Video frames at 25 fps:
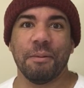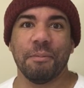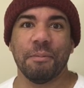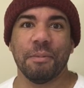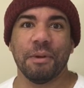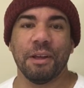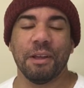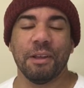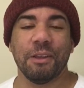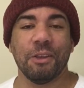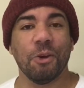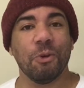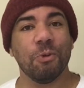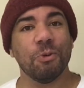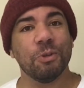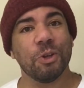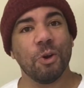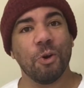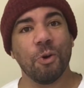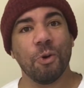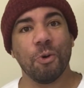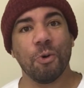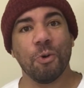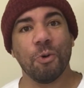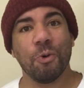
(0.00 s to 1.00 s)
those
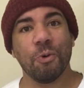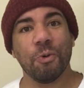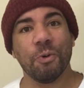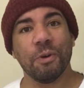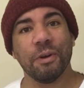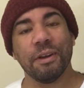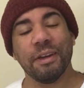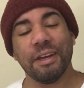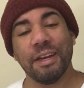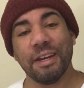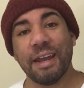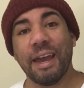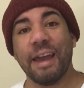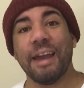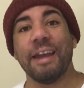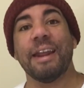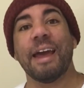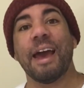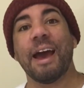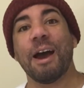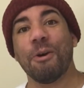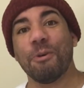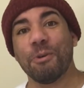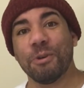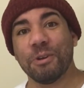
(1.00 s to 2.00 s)
whole get 8
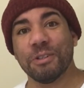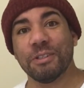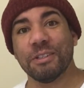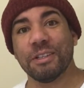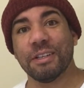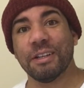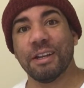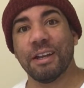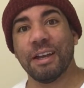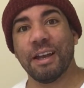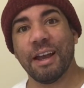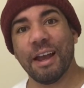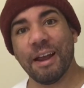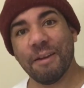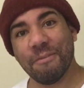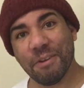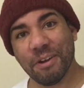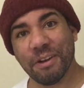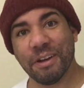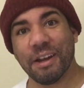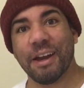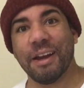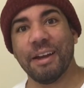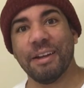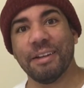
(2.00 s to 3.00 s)
hours every
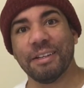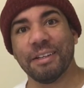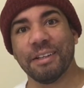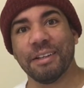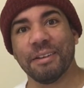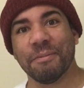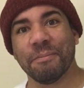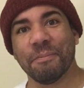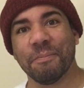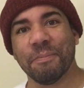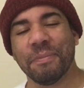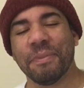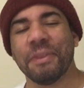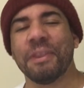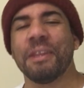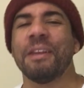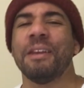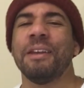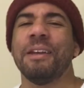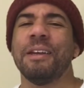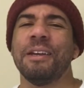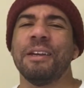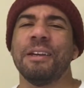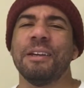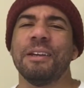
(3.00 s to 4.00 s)
night
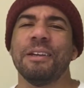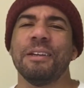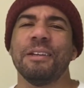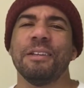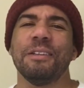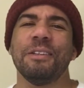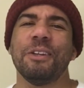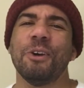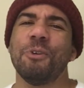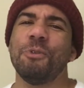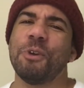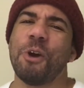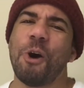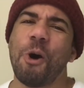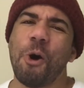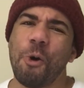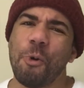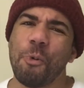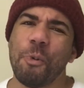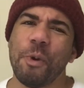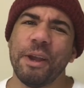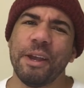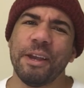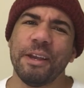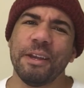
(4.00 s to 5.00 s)
don't
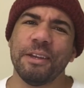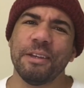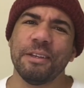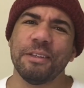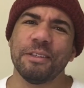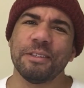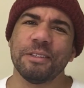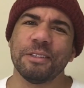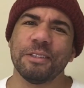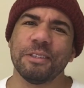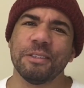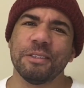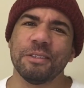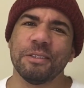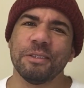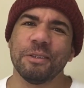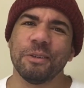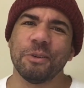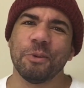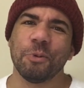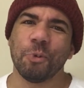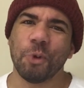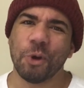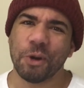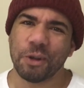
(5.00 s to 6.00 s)
always
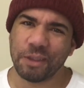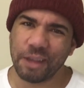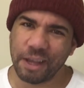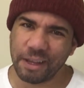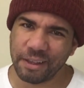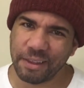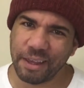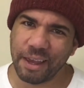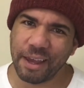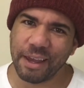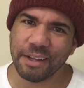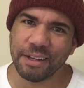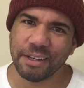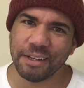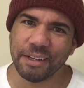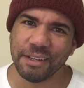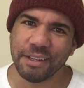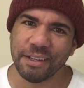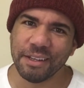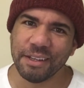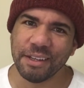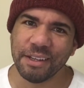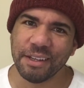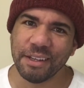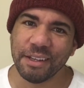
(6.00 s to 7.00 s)
work like that.
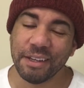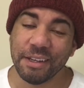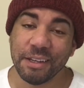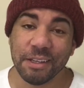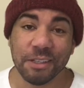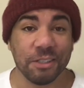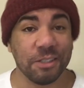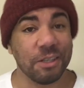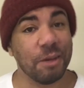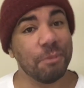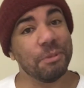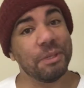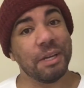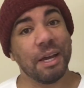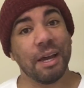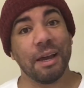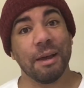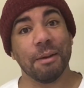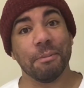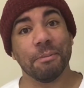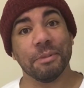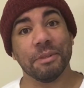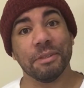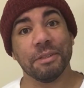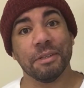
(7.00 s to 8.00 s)

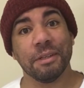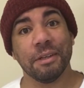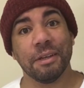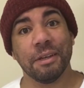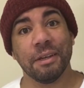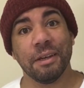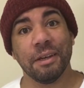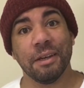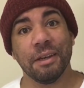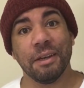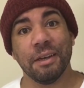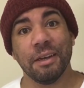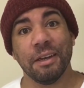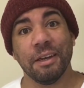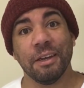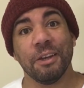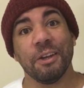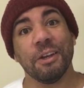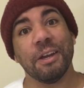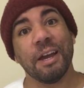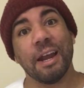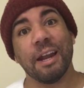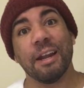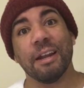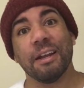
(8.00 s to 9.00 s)
Sometimes you
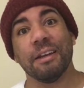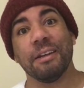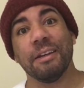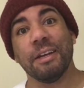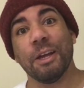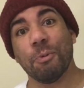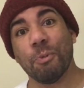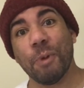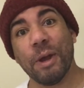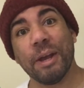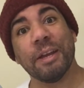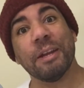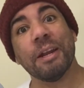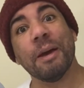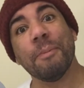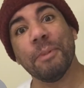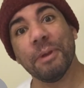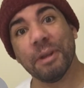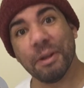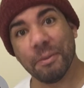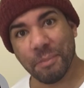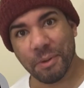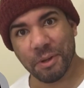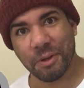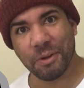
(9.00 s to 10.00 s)
gotta get waking up in the
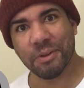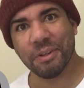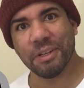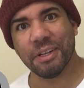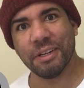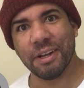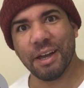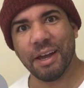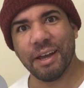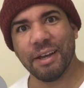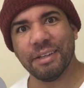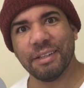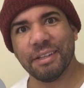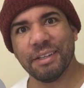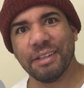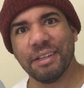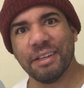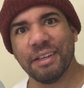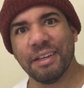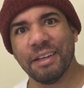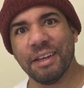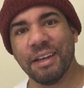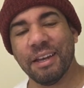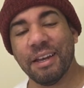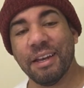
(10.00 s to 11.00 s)
middle of the night.
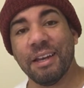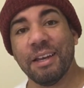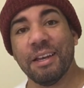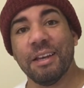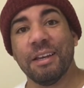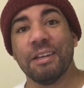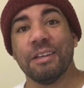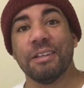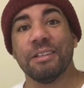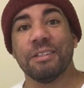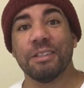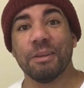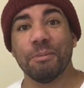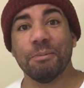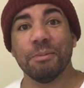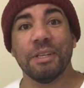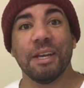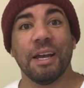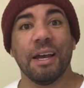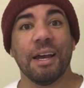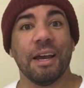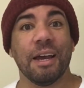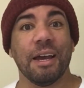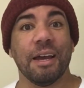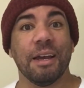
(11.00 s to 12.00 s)

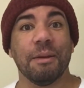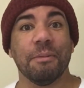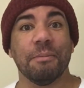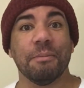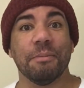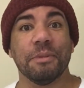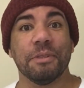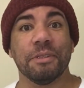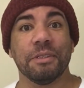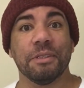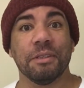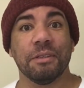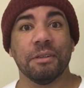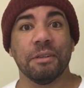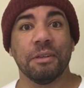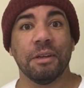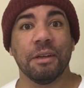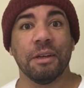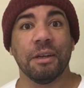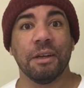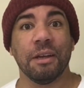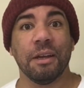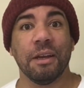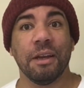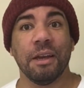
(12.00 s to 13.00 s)
Sometimes
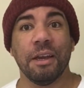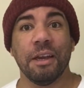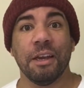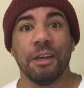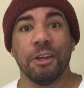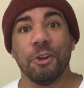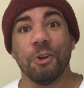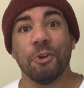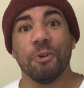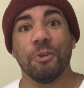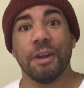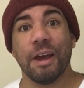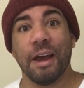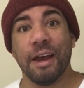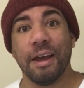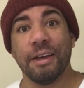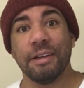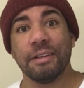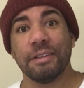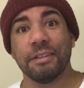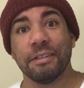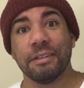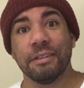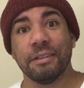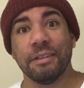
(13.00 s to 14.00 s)
your night
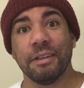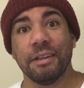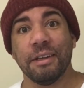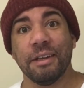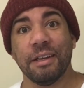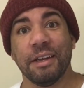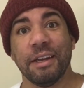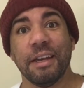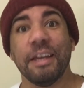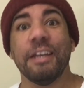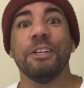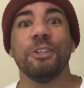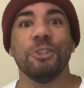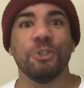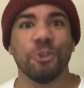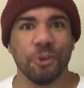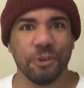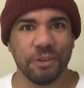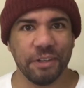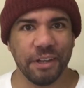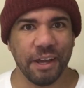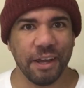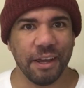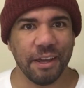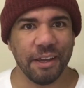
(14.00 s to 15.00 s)
is your
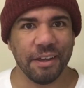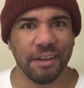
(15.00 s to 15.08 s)
day.